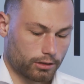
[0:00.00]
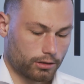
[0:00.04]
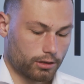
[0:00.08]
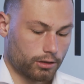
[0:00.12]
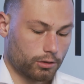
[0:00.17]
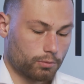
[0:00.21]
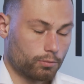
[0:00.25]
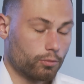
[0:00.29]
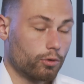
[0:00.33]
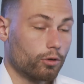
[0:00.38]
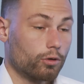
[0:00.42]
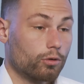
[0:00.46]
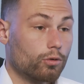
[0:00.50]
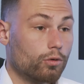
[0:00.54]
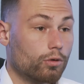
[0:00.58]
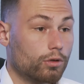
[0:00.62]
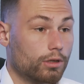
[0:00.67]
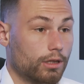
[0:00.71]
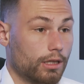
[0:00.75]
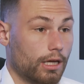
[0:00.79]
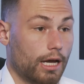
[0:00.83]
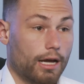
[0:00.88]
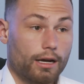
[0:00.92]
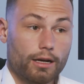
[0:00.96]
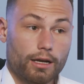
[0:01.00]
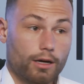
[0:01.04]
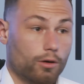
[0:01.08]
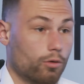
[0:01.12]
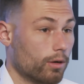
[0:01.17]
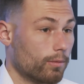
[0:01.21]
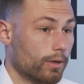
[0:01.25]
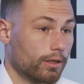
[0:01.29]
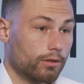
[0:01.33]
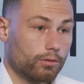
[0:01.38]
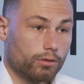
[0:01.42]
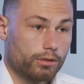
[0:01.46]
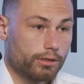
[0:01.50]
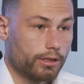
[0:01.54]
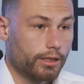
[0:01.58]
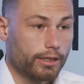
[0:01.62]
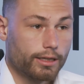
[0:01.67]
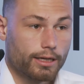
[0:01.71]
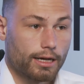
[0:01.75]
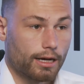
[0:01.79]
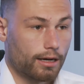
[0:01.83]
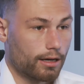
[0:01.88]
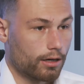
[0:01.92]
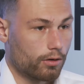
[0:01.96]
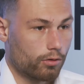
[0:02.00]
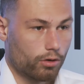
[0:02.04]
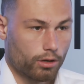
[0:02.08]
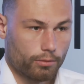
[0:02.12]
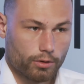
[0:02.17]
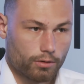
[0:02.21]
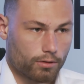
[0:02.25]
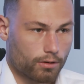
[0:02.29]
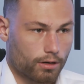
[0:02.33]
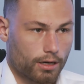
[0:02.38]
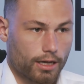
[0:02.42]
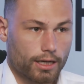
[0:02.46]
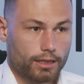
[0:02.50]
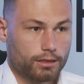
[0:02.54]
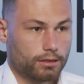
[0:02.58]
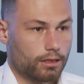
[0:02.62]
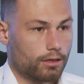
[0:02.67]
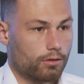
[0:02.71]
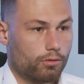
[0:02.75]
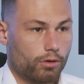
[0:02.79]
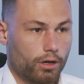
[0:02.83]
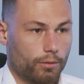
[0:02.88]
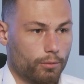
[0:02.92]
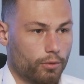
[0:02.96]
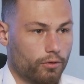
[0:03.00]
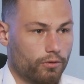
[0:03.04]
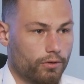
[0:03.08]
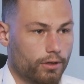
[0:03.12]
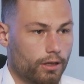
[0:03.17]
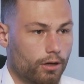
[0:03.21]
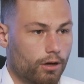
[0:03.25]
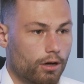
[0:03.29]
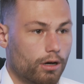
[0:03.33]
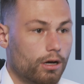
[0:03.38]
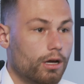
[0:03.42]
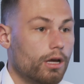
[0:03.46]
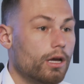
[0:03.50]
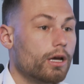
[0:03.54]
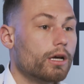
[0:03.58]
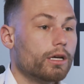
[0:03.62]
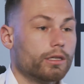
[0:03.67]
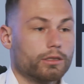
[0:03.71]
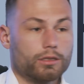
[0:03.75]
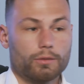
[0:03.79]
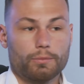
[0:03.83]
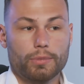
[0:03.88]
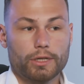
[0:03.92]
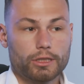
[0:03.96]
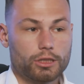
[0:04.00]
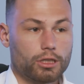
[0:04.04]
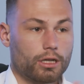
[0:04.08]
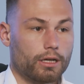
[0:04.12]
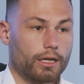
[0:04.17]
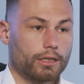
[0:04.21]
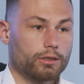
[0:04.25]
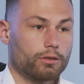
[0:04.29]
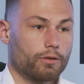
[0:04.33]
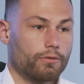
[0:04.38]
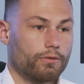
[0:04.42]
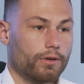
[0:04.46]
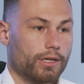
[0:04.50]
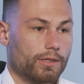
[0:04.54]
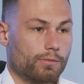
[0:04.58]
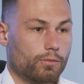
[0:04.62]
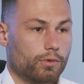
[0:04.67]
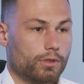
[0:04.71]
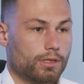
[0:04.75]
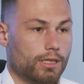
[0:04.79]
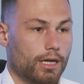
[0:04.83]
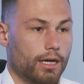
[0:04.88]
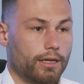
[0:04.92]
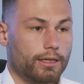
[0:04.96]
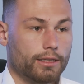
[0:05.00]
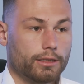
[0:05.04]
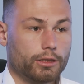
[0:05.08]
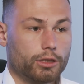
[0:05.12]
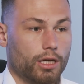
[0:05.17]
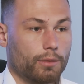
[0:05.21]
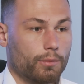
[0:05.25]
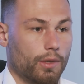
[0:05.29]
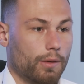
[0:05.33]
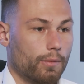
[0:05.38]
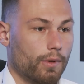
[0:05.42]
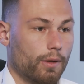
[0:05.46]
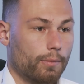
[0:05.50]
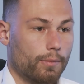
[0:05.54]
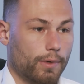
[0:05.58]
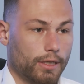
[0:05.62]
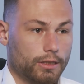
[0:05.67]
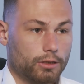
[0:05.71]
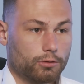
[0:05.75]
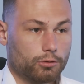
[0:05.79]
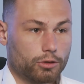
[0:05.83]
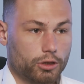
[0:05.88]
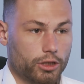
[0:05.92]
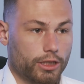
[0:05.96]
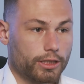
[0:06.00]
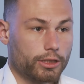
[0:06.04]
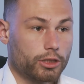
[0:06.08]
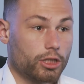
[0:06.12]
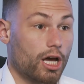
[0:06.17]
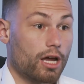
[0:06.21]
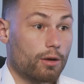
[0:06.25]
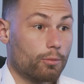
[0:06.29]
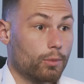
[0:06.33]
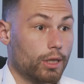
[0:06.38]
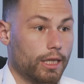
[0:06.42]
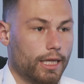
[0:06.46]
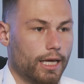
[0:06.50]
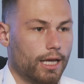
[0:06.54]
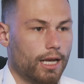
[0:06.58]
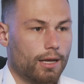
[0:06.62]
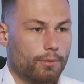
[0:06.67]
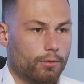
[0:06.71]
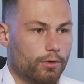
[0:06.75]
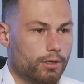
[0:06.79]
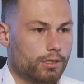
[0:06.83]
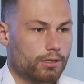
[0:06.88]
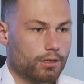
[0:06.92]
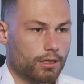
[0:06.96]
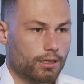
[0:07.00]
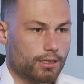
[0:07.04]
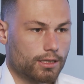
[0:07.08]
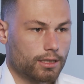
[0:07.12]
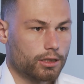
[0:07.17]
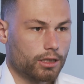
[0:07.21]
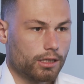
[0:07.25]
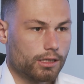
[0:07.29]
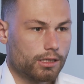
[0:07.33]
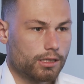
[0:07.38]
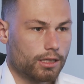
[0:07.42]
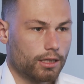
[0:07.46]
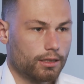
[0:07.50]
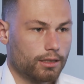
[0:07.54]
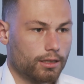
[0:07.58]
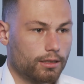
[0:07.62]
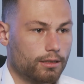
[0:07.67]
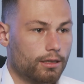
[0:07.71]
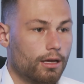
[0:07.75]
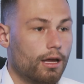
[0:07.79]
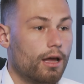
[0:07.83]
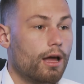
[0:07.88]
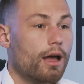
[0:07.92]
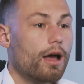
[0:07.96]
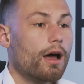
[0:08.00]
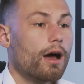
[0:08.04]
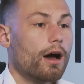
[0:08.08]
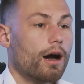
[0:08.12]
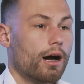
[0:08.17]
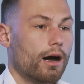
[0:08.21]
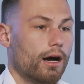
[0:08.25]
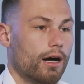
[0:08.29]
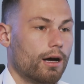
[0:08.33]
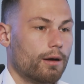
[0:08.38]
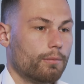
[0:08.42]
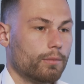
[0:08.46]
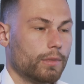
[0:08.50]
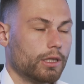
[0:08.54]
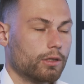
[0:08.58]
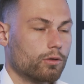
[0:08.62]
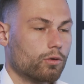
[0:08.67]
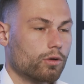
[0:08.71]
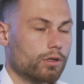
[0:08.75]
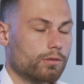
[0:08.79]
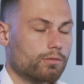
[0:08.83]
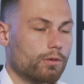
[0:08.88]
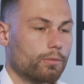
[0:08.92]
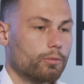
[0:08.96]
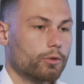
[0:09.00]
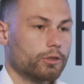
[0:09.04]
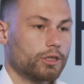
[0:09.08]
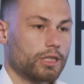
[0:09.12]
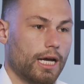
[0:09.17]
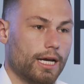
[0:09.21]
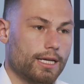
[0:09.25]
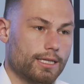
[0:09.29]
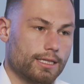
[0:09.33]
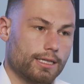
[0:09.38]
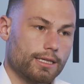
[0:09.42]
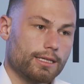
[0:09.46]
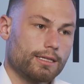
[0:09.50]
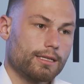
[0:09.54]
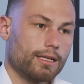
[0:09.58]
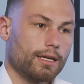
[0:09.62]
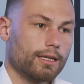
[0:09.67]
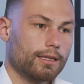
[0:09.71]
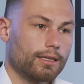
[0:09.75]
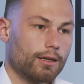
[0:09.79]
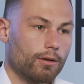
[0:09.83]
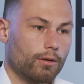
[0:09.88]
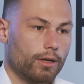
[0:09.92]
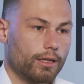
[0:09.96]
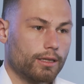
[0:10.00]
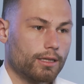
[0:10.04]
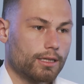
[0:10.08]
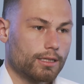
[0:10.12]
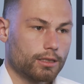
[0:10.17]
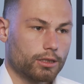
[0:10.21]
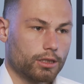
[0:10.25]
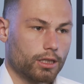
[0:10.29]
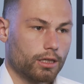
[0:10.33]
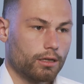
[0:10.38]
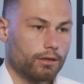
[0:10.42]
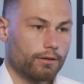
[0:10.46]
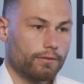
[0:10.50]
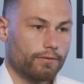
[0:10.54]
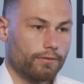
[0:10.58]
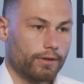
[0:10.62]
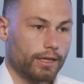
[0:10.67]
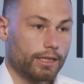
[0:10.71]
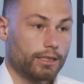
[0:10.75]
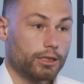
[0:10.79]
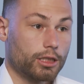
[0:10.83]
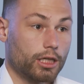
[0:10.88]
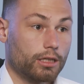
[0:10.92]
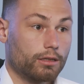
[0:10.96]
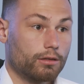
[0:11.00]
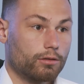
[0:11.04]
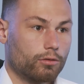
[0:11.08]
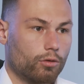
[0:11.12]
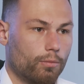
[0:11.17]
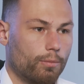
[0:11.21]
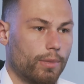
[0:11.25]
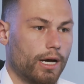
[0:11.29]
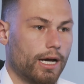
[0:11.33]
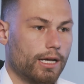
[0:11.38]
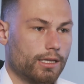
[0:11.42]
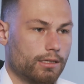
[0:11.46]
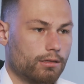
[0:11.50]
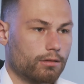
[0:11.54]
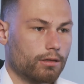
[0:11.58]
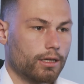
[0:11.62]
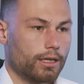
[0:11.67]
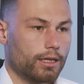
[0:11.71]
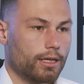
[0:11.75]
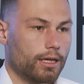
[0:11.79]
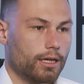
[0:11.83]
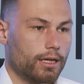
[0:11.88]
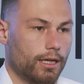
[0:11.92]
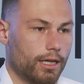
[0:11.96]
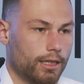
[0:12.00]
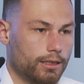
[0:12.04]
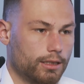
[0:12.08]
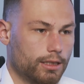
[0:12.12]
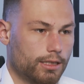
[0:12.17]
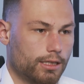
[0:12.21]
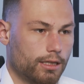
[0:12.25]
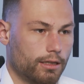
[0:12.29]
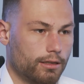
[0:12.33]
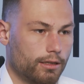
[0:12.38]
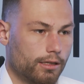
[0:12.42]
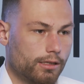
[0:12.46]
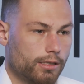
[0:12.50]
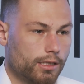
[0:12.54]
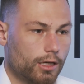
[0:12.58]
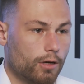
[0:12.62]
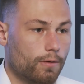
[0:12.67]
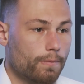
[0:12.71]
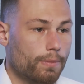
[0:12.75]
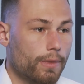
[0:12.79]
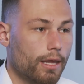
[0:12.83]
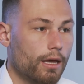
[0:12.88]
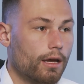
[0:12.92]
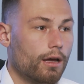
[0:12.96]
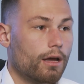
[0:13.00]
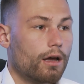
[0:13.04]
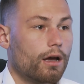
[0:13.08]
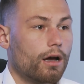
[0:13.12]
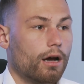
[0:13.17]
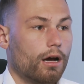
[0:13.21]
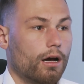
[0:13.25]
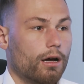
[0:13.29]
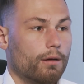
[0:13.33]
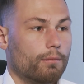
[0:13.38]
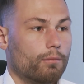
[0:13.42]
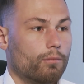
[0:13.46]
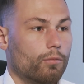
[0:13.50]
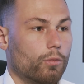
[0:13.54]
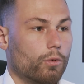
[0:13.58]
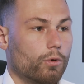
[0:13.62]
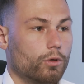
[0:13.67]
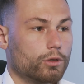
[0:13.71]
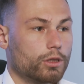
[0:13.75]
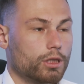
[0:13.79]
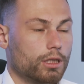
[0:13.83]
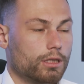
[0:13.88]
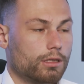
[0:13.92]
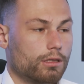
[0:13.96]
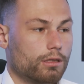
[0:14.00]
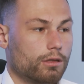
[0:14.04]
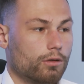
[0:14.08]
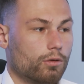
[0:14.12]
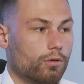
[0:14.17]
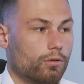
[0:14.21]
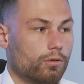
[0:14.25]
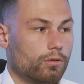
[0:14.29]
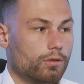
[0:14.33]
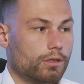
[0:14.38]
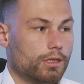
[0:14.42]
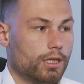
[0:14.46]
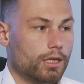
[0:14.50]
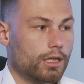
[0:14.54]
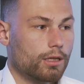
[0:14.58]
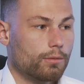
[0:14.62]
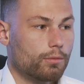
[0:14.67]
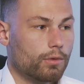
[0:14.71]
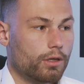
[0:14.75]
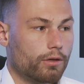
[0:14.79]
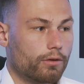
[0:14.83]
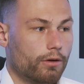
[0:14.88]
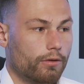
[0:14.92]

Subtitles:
There we tried to get them even more interested in what we do, so that they would start following us. This was how we slowly grew our follower base on Facebook. We also used Instagram, but we had to slightly adjust our strategy to gain followers there.